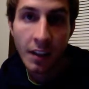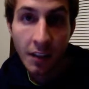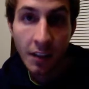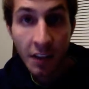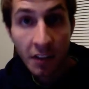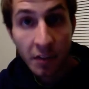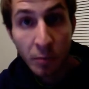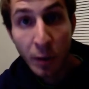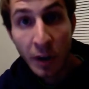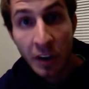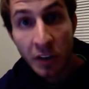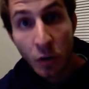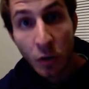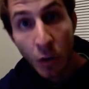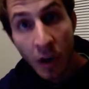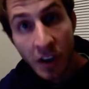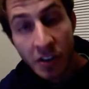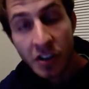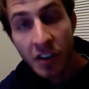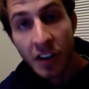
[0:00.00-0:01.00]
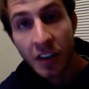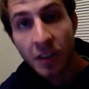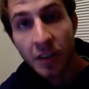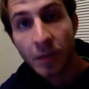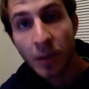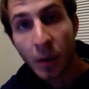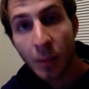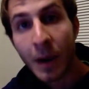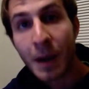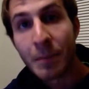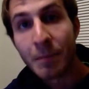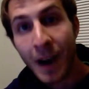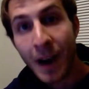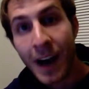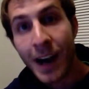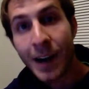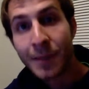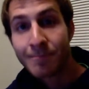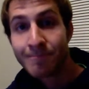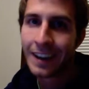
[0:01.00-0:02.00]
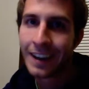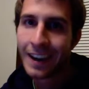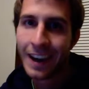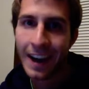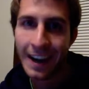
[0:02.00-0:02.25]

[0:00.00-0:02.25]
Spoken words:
This week's question is from my mom.